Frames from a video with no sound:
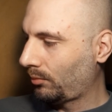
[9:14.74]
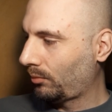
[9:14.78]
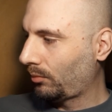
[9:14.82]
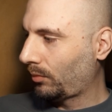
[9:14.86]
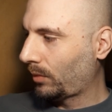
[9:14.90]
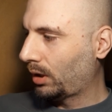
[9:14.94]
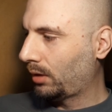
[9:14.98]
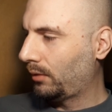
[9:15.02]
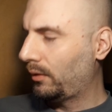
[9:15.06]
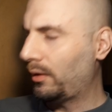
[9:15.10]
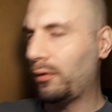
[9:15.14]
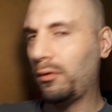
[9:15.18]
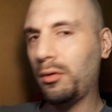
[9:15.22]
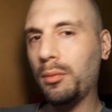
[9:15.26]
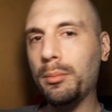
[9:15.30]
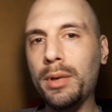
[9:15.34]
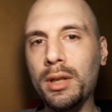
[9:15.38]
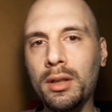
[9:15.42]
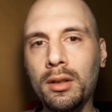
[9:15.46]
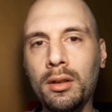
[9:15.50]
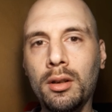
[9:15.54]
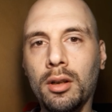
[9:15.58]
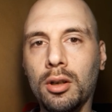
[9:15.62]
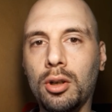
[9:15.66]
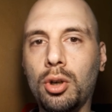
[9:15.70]
Have you ever
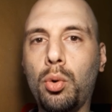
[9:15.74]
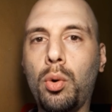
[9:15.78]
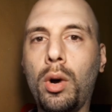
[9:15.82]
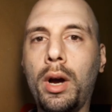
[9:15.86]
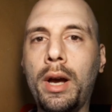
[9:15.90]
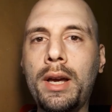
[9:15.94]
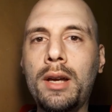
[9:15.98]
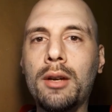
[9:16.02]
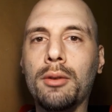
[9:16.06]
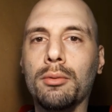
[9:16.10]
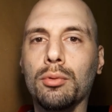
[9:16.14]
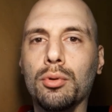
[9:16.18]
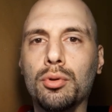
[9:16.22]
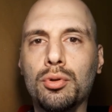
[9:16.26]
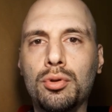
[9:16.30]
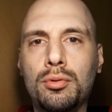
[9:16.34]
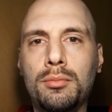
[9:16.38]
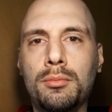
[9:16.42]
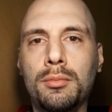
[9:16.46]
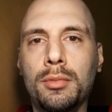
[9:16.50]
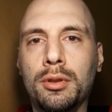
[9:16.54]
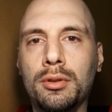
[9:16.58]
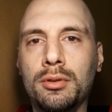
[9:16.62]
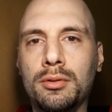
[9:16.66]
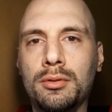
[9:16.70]
been in a quiet room